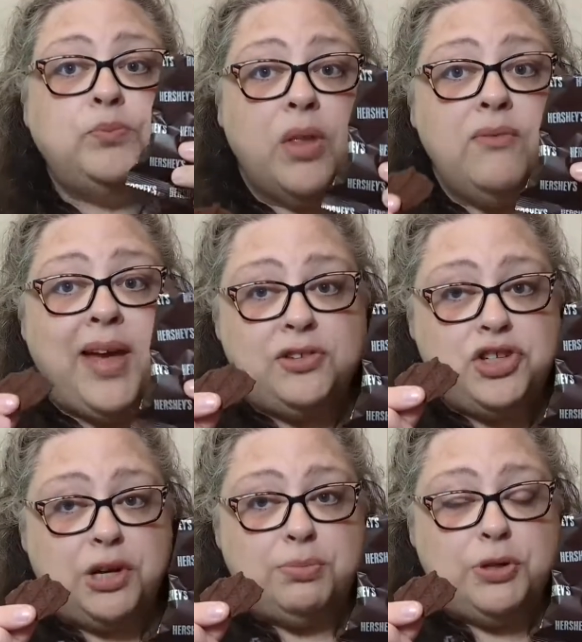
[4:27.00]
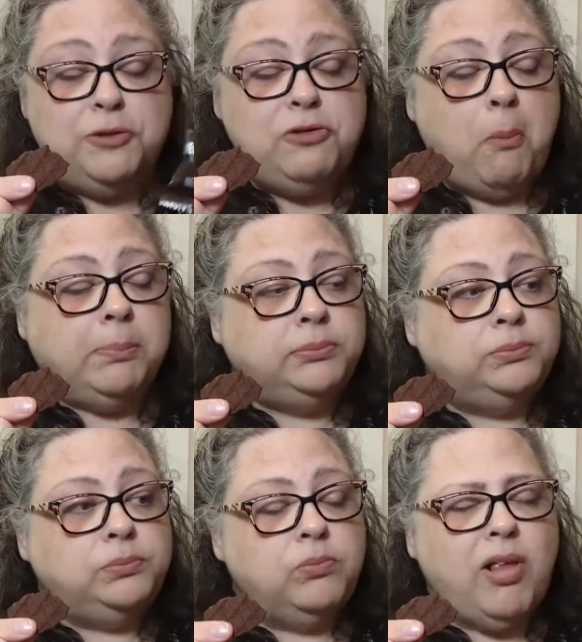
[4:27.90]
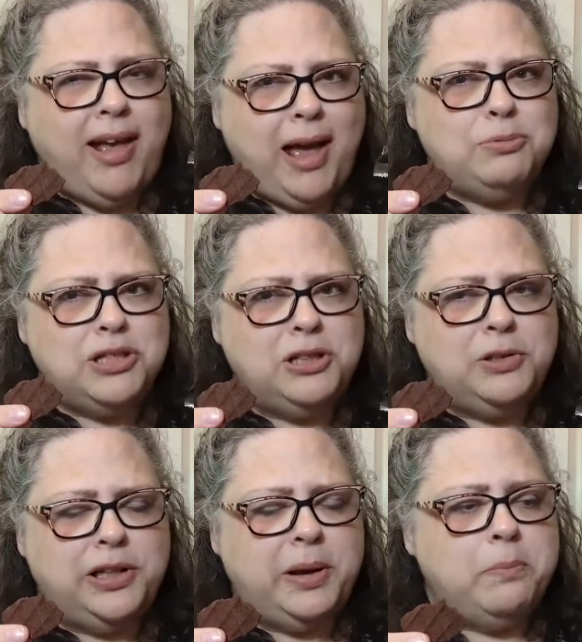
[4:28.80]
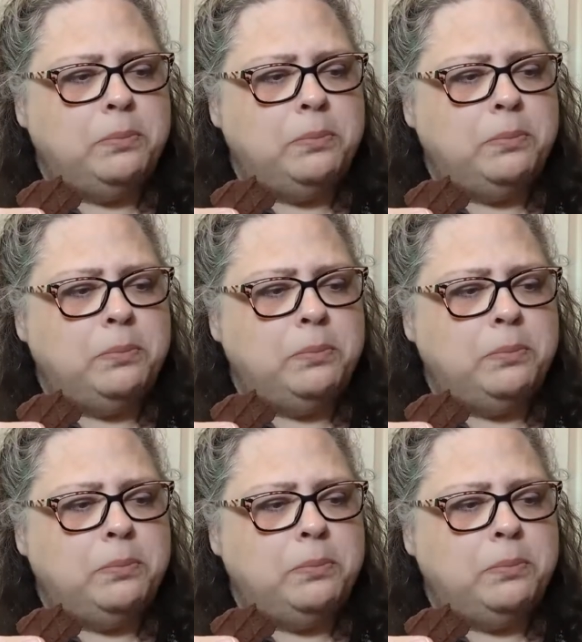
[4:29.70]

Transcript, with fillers: Fat Chick approved. Absolutely.